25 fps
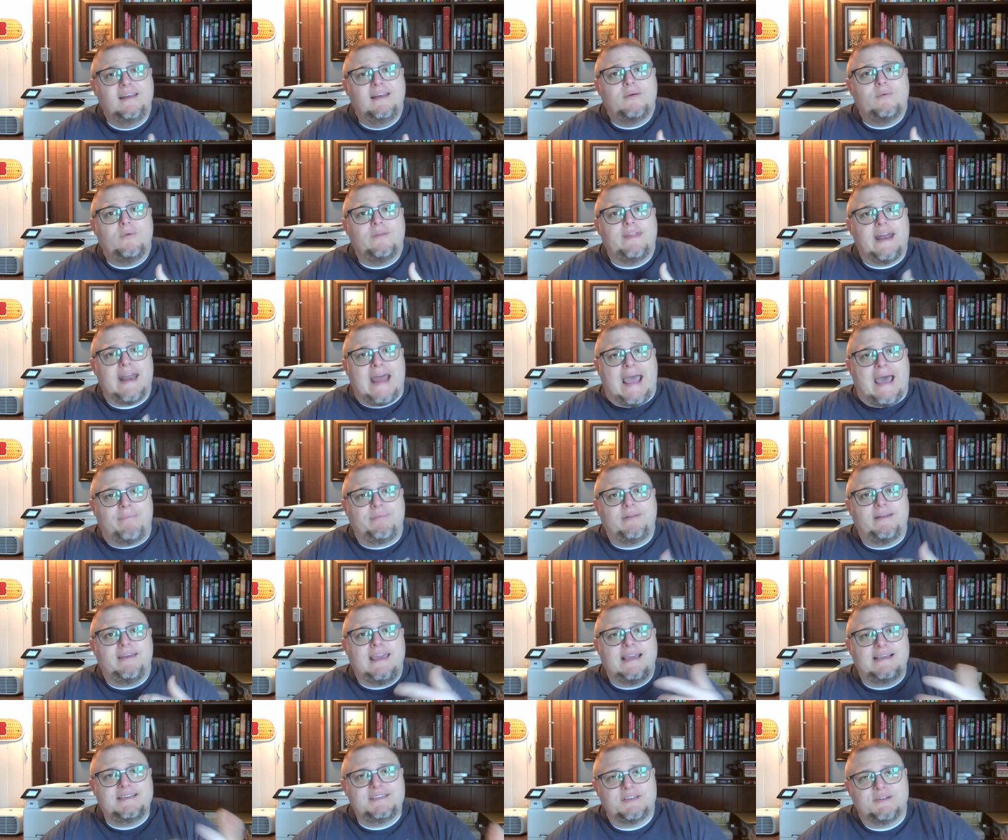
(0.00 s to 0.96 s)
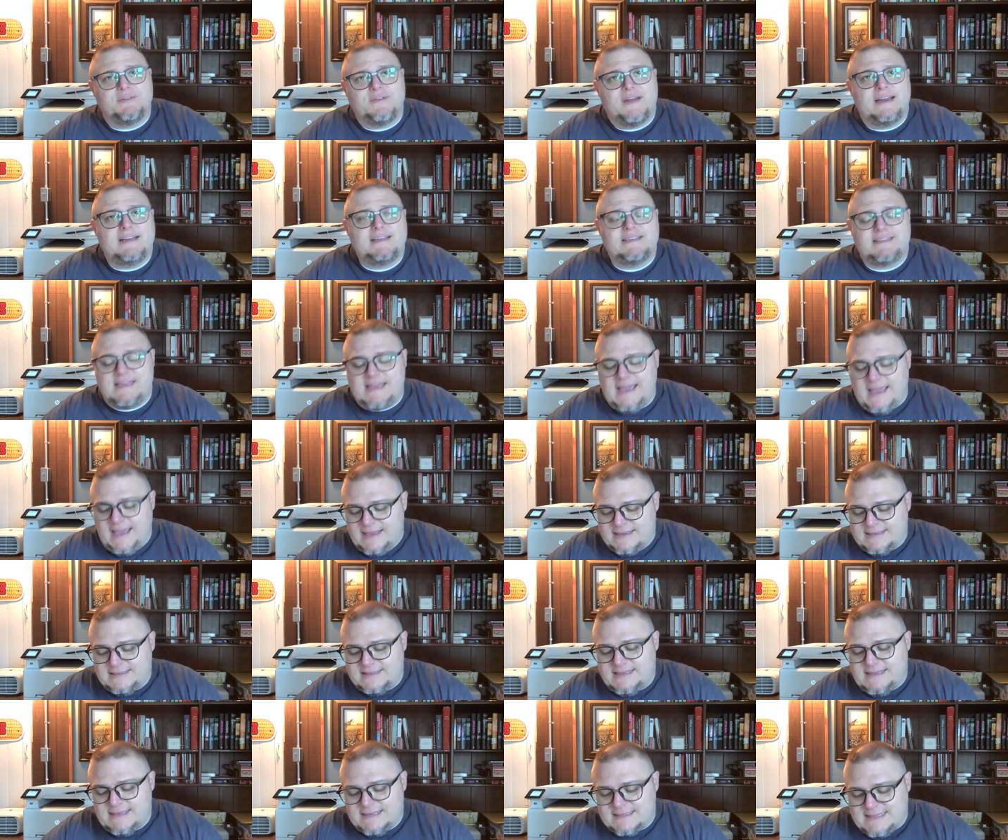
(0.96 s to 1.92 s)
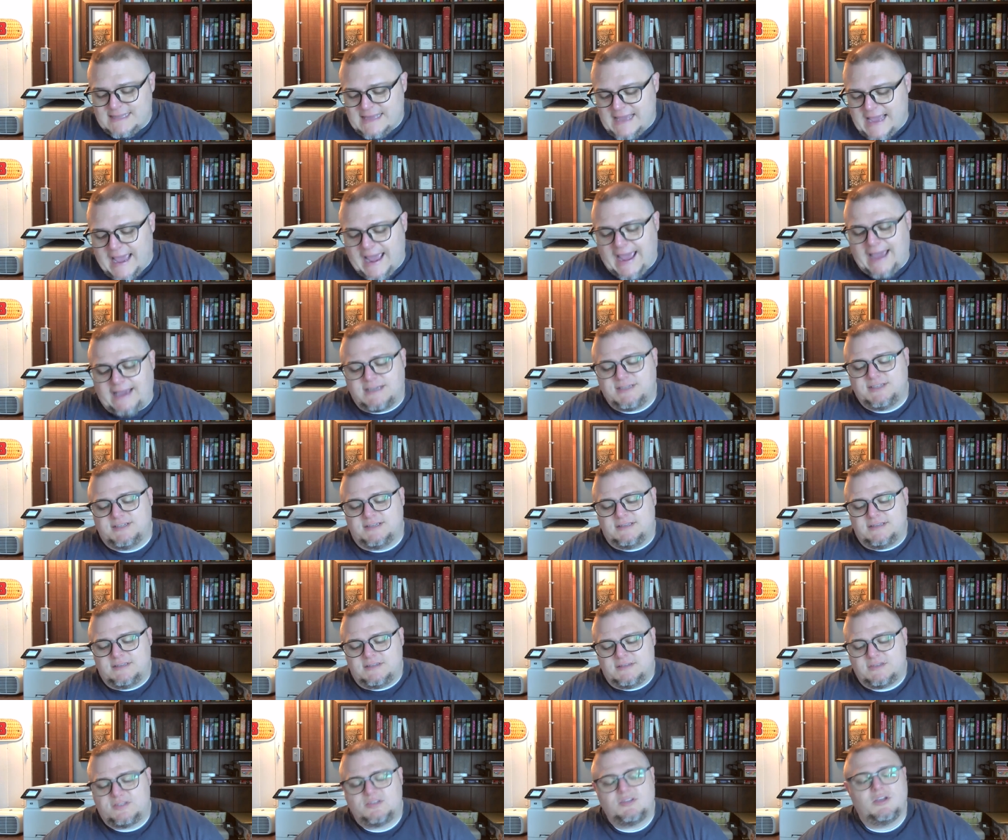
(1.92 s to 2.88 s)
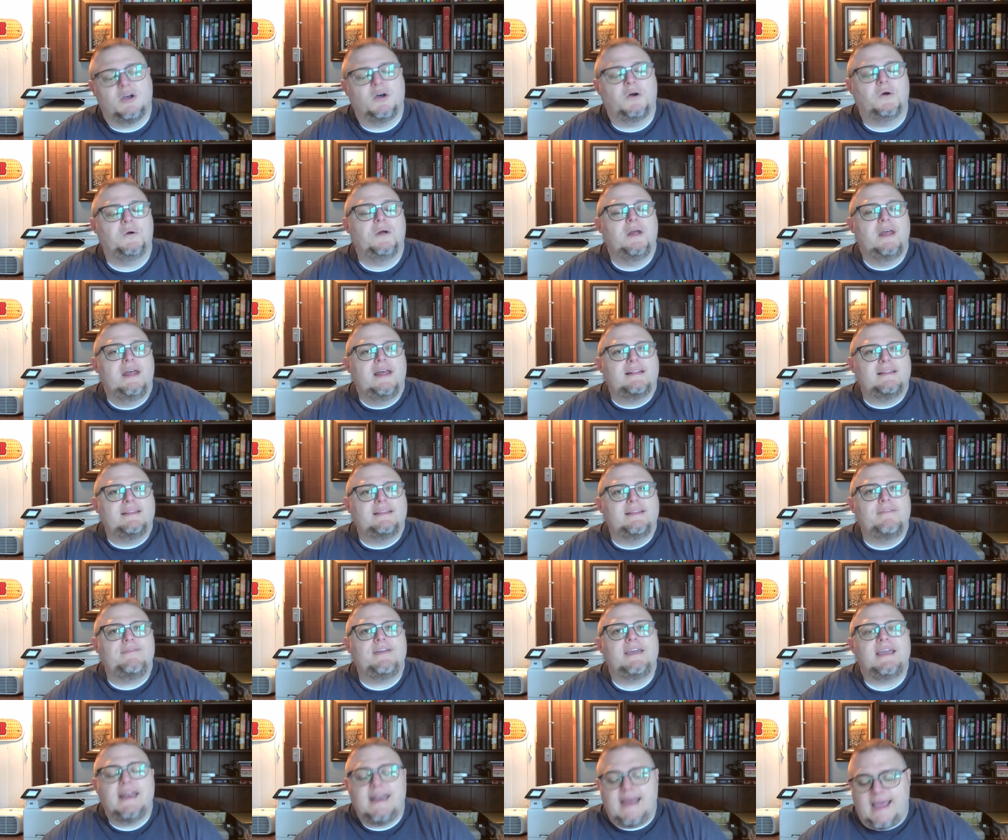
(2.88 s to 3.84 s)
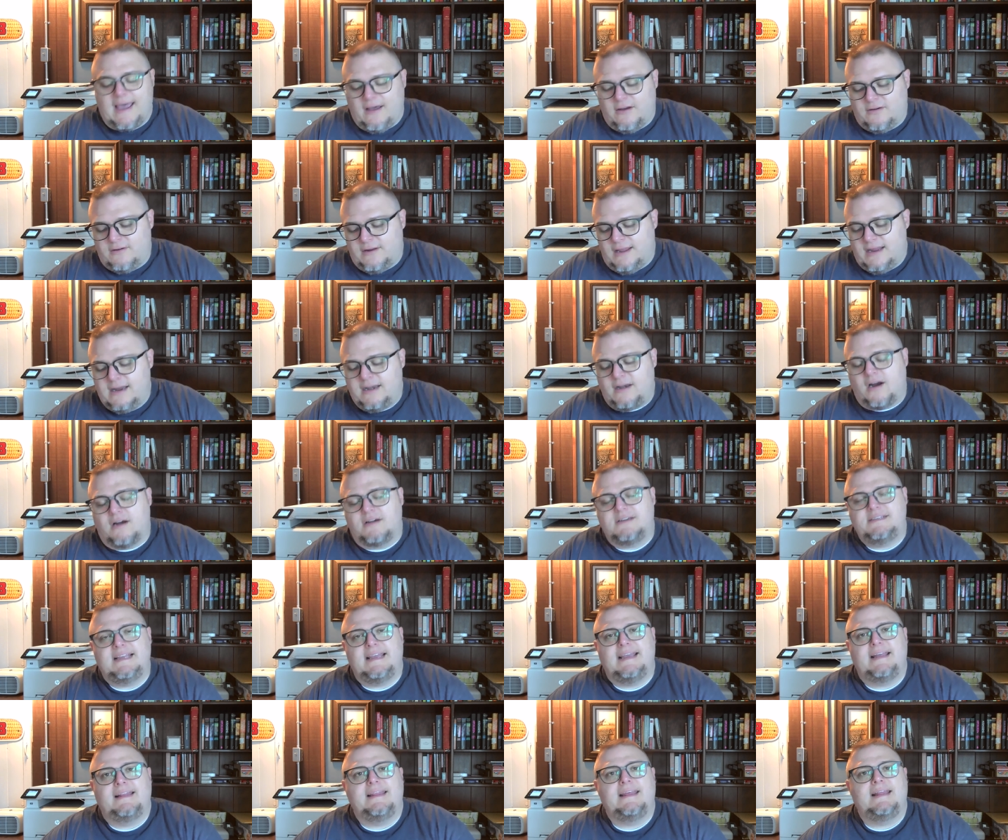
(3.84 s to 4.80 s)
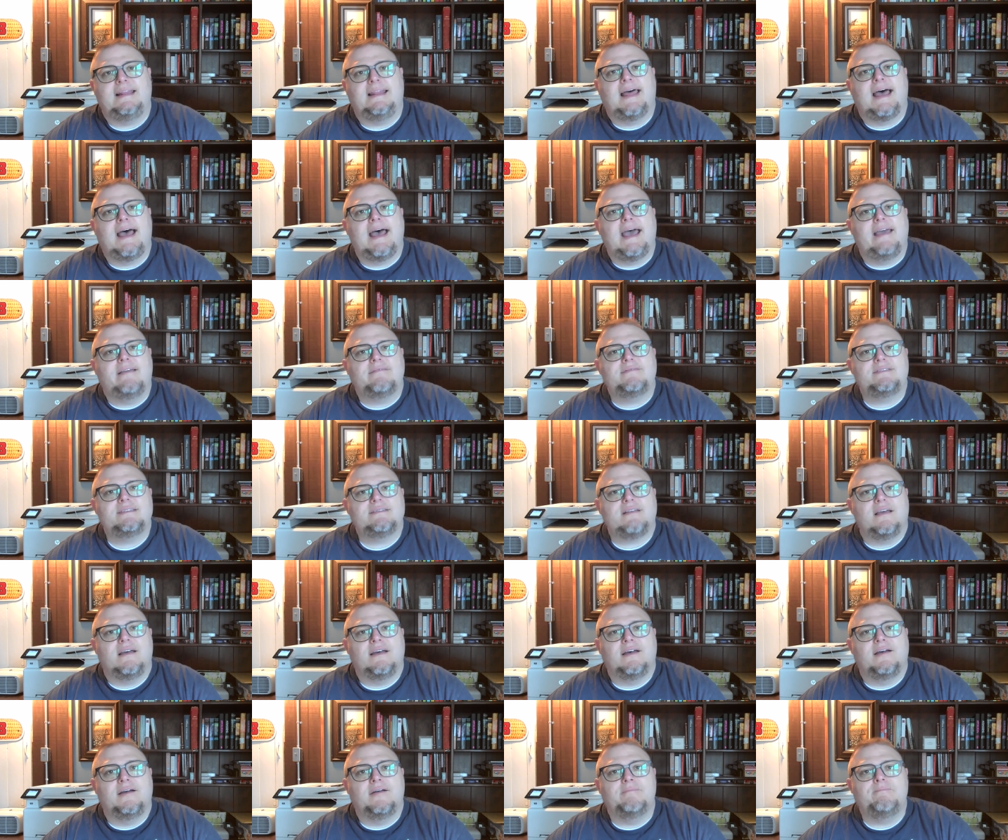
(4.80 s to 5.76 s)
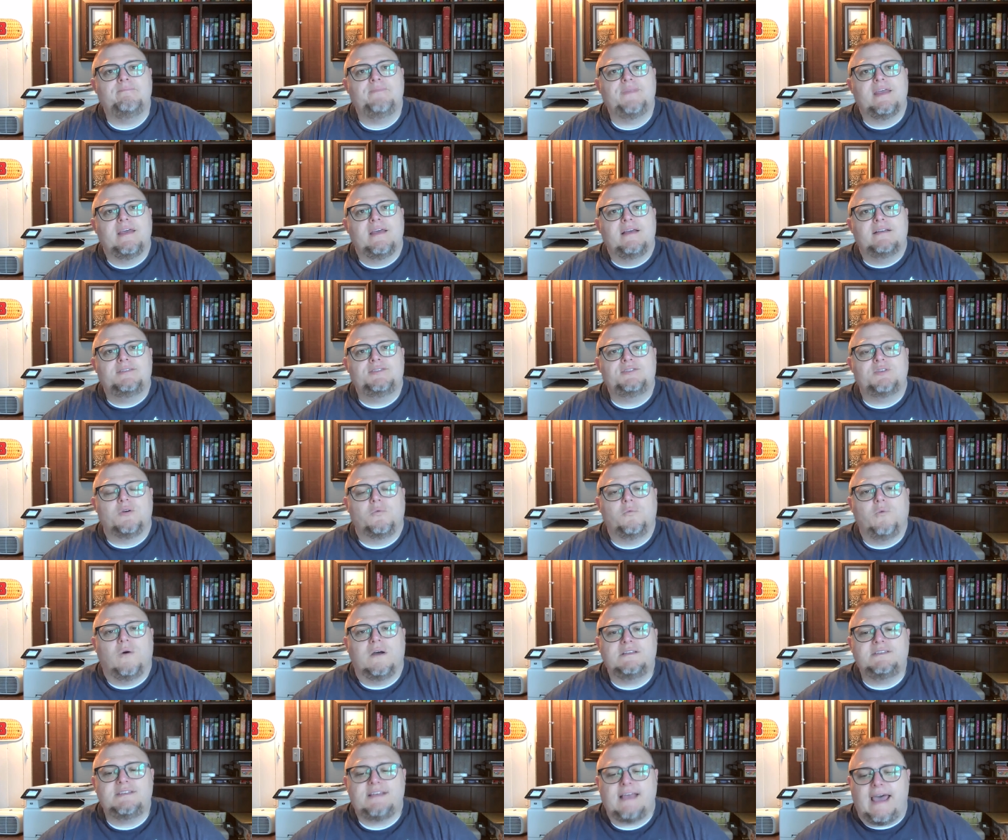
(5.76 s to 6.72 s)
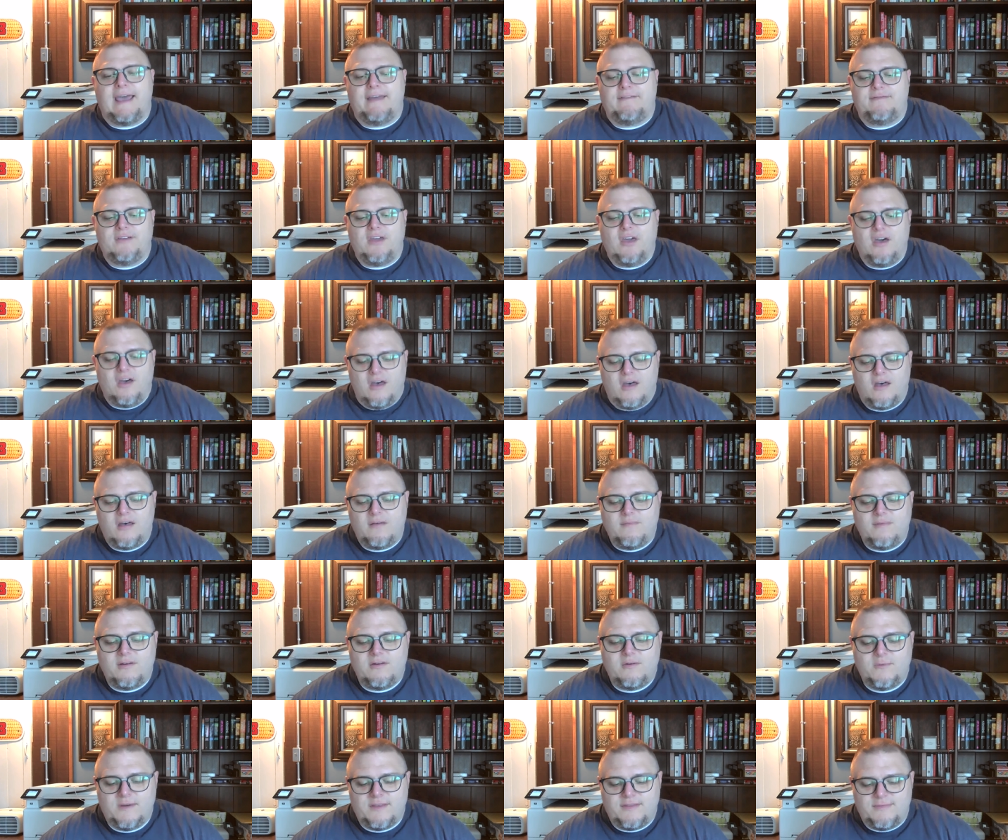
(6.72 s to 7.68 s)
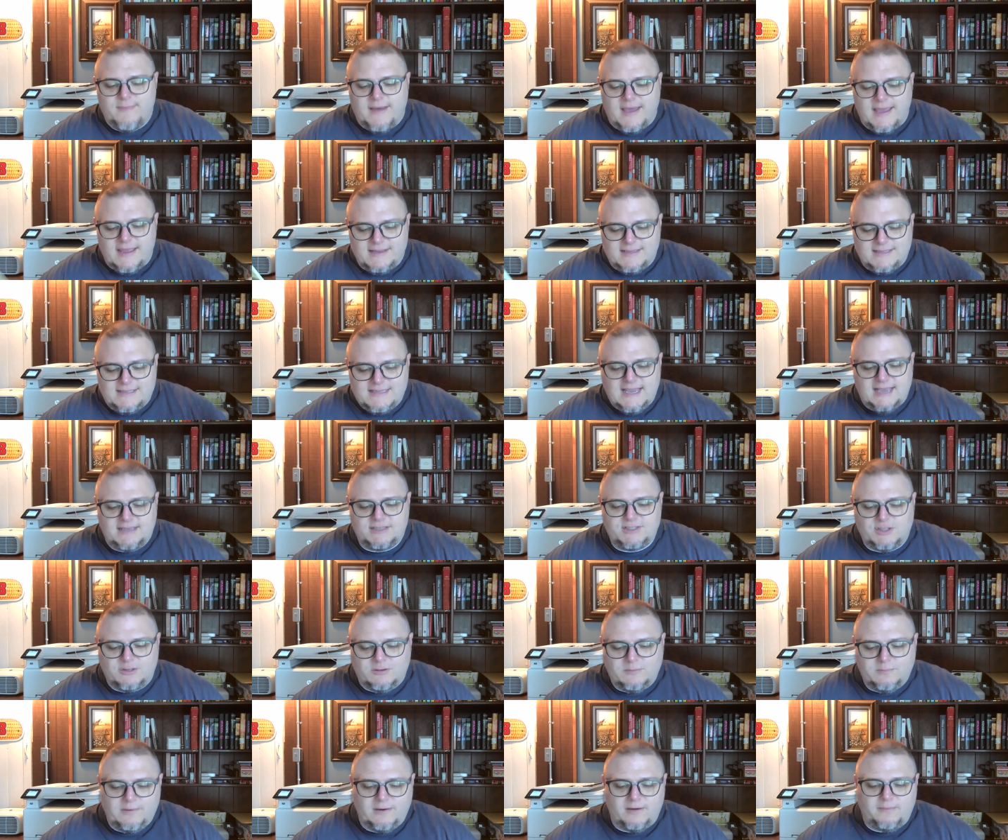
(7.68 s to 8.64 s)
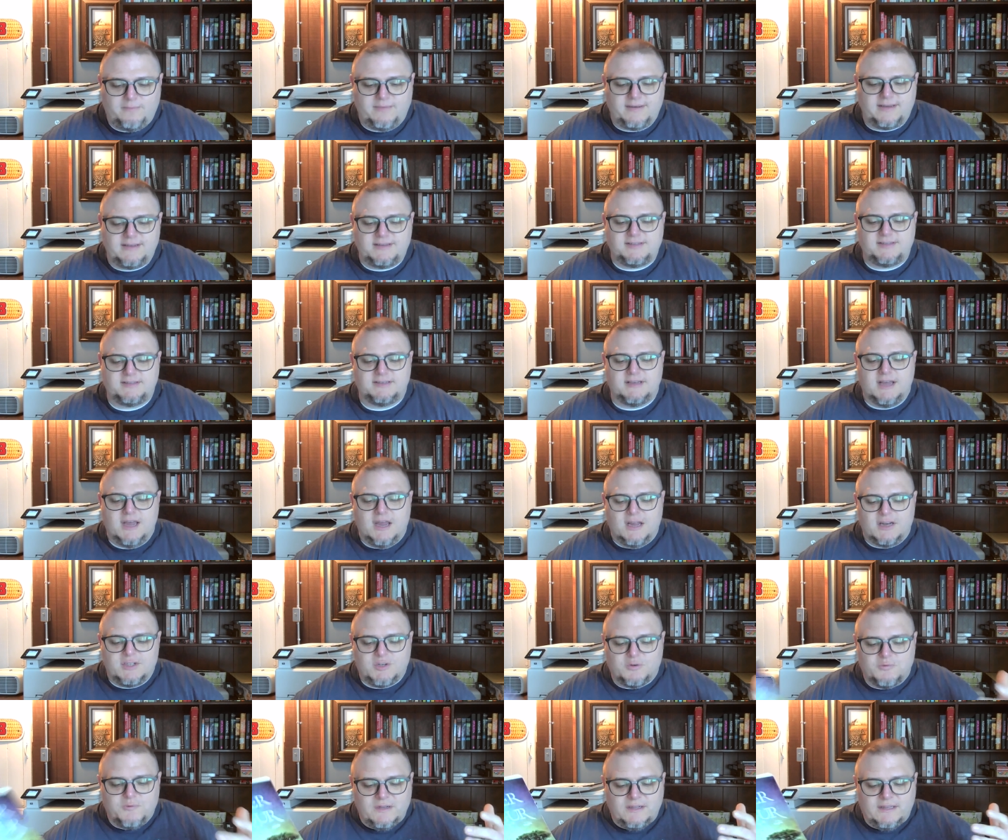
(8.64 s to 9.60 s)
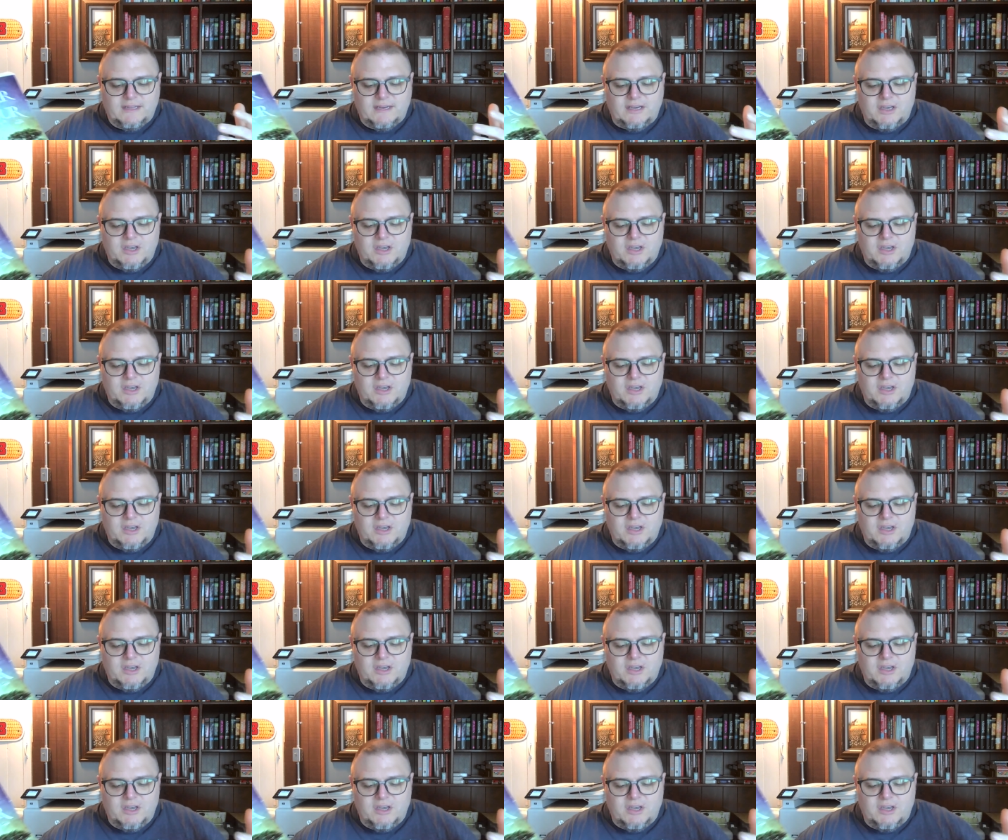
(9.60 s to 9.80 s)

well that application right is the is the is the action so living it out in our daily lives um, so once i've come with my intentional purpose to really